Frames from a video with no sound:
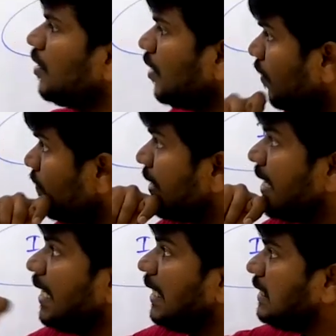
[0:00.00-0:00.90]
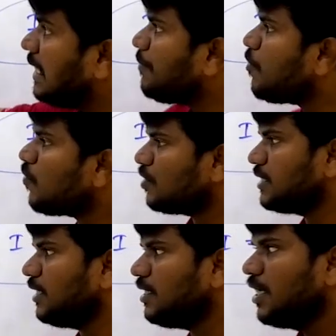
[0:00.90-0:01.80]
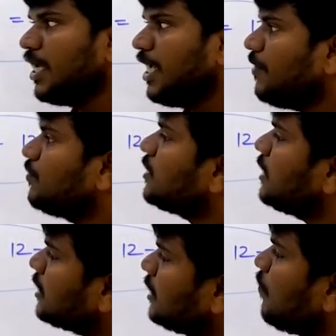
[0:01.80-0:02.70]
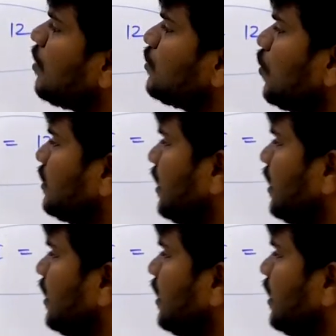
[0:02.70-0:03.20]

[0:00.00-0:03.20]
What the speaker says: Now, in the above question, if the 60 volt source